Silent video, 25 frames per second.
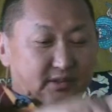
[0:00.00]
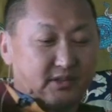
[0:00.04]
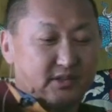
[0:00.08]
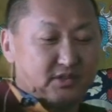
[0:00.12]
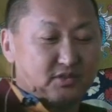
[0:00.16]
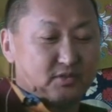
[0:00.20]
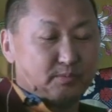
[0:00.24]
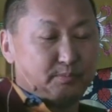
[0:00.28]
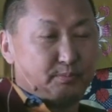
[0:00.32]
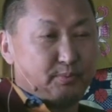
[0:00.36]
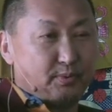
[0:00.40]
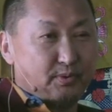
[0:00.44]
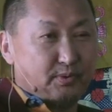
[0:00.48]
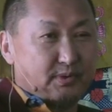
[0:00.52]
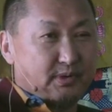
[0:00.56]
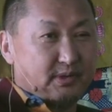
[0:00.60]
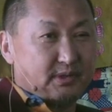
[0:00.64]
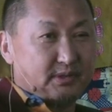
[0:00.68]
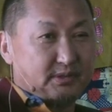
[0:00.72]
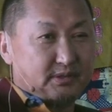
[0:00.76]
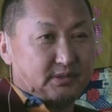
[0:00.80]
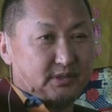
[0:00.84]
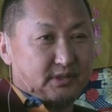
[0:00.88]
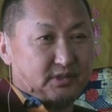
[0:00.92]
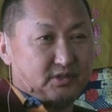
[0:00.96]
This
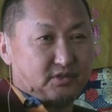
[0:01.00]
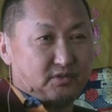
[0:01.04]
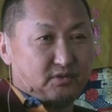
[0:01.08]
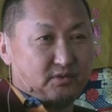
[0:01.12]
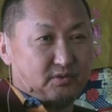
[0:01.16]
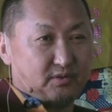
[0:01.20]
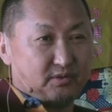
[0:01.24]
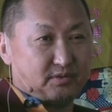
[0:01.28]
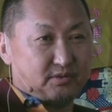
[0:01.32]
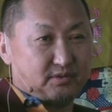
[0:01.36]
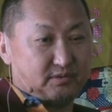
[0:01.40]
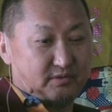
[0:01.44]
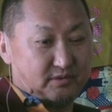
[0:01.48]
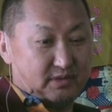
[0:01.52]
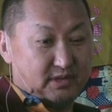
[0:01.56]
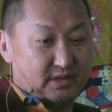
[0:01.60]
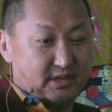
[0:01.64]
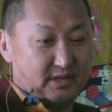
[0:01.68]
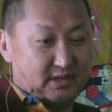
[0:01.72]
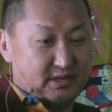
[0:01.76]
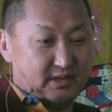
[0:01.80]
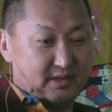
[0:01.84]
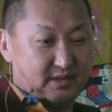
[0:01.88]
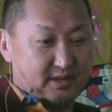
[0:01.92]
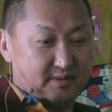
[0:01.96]
book is not
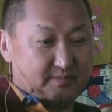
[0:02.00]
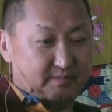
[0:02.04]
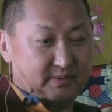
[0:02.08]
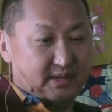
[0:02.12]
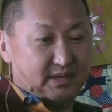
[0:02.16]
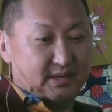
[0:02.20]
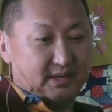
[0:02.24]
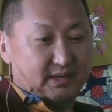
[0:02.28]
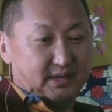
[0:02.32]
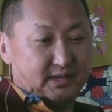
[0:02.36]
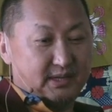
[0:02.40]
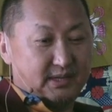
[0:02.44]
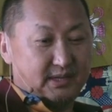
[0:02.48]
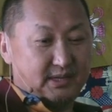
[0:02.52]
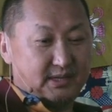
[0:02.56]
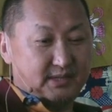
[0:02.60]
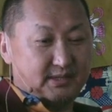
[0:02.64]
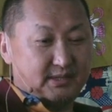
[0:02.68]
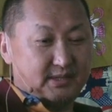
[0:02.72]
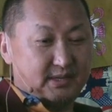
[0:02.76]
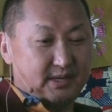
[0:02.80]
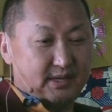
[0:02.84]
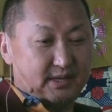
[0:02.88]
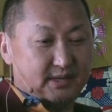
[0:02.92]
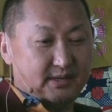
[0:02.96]
really Dharma.
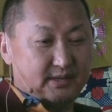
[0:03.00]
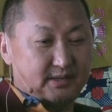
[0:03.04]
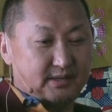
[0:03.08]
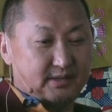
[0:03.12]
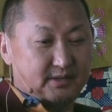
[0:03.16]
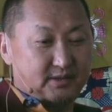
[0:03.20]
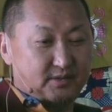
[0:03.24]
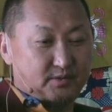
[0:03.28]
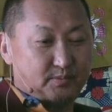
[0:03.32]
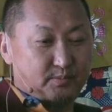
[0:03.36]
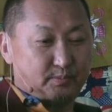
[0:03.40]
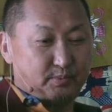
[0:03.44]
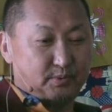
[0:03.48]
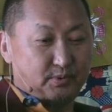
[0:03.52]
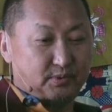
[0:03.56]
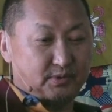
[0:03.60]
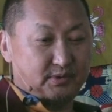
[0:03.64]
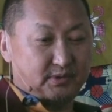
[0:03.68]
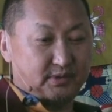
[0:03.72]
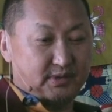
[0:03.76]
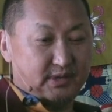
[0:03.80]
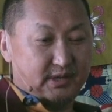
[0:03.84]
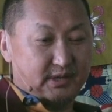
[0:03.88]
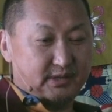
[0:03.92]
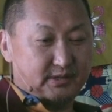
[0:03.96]
Inside this
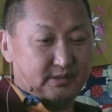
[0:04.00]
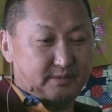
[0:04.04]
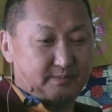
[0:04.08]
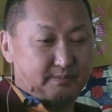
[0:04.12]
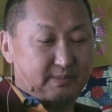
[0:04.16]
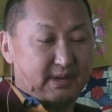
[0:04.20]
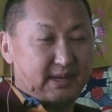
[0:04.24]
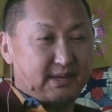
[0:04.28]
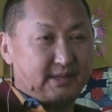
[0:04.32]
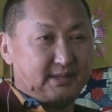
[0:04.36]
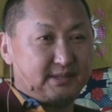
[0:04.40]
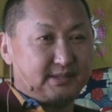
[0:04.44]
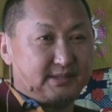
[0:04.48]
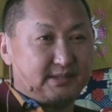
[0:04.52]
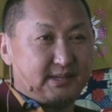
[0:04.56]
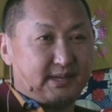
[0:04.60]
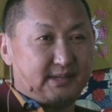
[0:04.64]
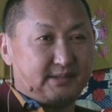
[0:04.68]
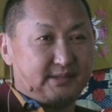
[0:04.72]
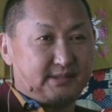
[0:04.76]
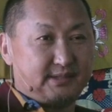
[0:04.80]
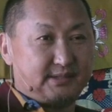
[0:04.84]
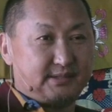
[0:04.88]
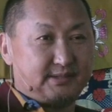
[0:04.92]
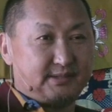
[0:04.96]
book, there's many
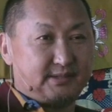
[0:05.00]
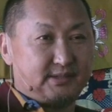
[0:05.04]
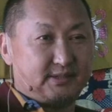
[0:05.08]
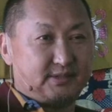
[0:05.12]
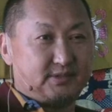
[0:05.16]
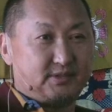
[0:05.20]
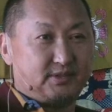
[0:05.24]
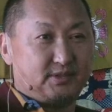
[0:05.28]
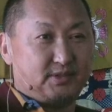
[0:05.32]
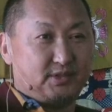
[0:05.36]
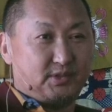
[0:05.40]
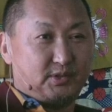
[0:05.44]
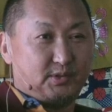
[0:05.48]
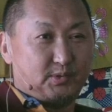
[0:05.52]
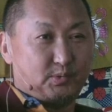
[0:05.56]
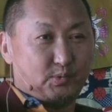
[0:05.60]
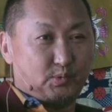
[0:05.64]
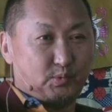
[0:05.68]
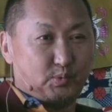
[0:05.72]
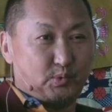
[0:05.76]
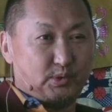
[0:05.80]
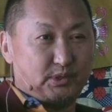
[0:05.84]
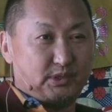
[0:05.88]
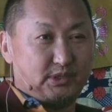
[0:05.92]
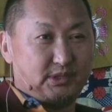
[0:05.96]
sentences,
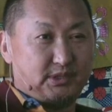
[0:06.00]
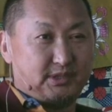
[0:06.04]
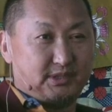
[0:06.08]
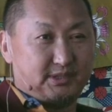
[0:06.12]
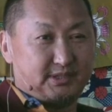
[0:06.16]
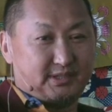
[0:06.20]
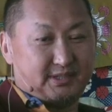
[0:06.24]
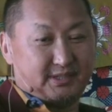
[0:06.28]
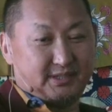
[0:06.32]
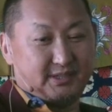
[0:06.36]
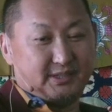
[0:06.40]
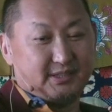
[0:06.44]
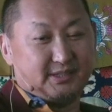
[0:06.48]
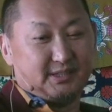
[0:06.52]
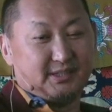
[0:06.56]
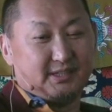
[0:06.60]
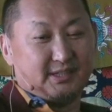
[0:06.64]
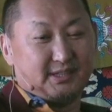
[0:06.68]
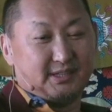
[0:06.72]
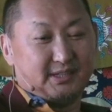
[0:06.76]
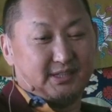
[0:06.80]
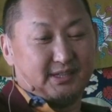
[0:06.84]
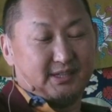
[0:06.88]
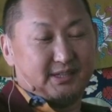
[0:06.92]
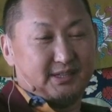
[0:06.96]
words,
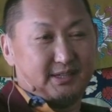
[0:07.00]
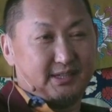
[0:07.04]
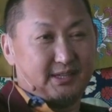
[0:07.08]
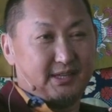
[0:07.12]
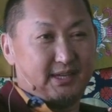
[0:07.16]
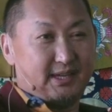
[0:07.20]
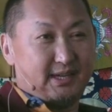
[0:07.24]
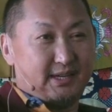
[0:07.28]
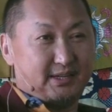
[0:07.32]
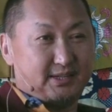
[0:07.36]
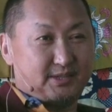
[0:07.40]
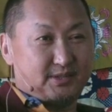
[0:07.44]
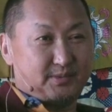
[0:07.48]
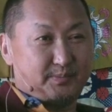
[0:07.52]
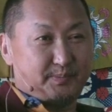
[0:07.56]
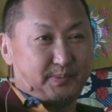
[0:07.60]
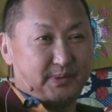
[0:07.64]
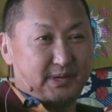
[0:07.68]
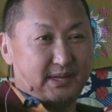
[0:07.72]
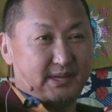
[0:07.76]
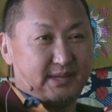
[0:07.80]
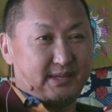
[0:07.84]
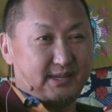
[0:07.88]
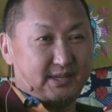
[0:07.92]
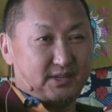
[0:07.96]
the
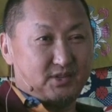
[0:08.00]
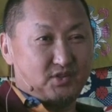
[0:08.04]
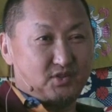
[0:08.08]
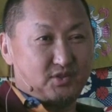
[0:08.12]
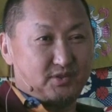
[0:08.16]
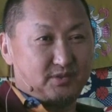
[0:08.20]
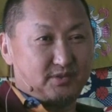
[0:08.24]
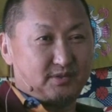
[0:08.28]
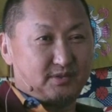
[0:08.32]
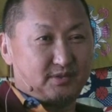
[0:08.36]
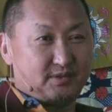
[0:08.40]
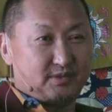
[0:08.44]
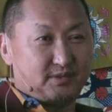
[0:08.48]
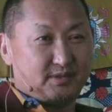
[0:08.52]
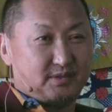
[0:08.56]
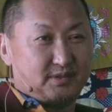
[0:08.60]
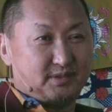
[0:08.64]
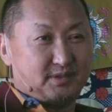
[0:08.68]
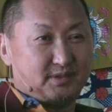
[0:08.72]
explanations.